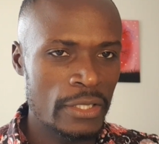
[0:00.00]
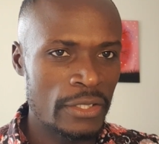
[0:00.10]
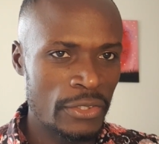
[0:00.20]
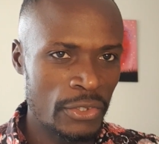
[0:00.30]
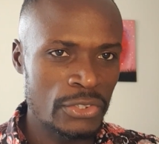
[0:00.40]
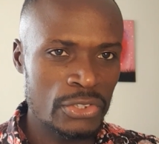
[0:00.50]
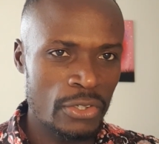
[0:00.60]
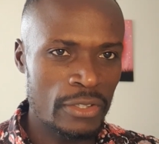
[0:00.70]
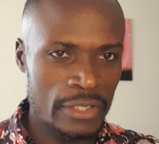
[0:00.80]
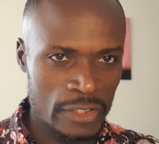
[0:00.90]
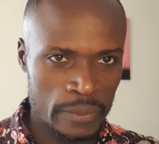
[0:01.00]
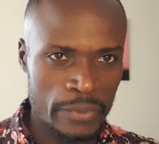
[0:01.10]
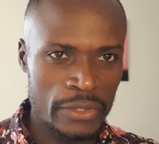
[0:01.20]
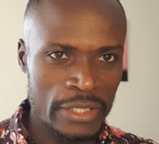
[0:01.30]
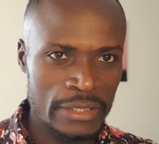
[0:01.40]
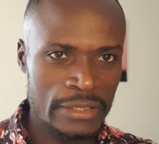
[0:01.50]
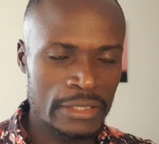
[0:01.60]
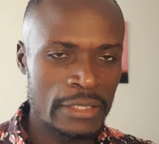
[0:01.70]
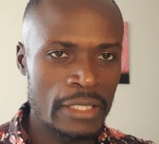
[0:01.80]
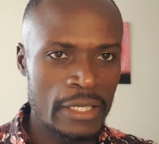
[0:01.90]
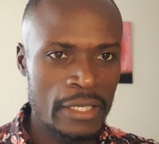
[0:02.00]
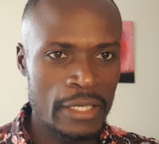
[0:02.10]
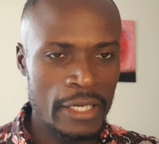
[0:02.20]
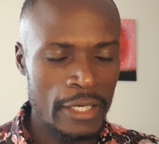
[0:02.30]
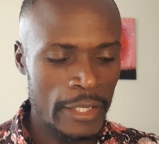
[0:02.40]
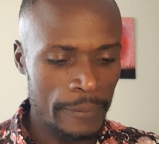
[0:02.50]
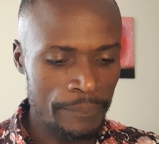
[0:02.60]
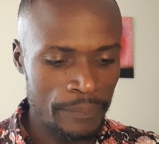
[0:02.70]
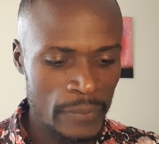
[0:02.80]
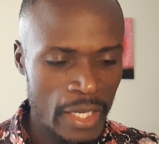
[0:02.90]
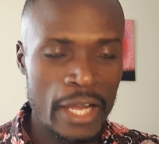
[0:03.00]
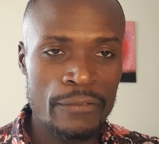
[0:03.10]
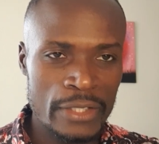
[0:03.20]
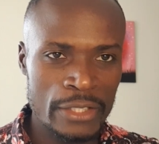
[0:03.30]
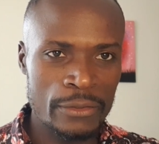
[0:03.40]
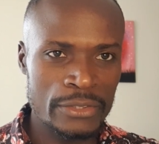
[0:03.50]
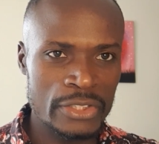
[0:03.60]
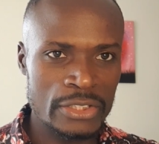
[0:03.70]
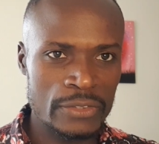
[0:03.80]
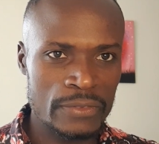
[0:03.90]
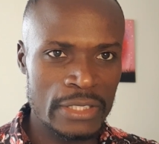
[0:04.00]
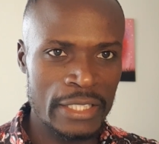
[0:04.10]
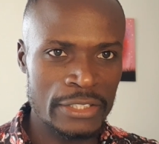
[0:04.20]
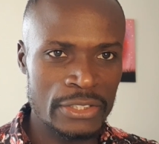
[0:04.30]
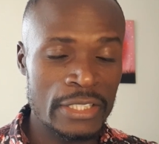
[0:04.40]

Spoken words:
not all respondents have an equal chance of selection.